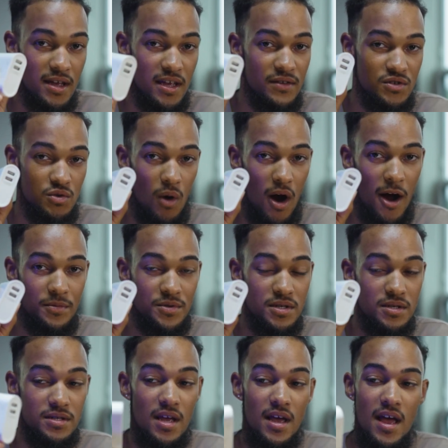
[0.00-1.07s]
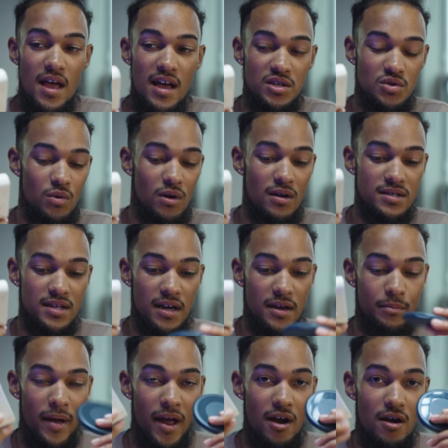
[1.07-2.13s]
It gives you options, as well as I
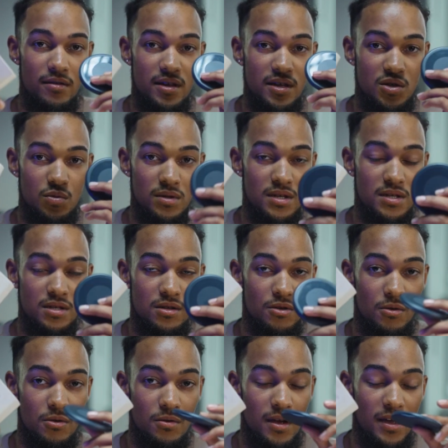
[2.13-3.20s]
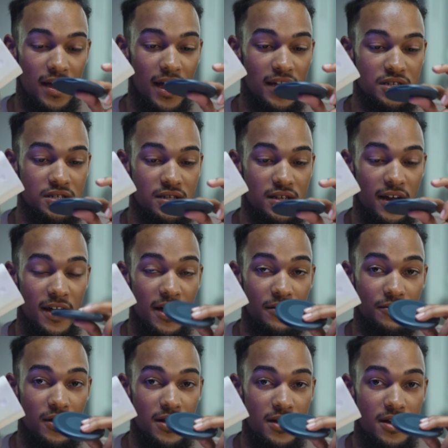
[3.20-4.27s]
pair this with this little gadget that I
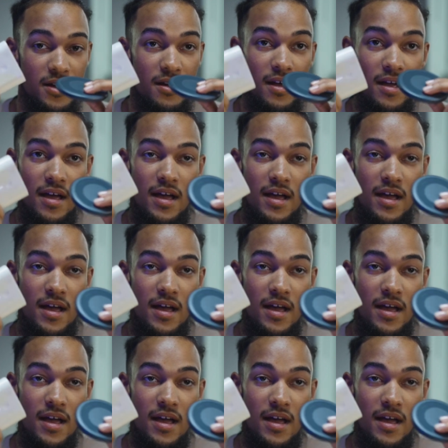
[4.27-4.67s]
have right here.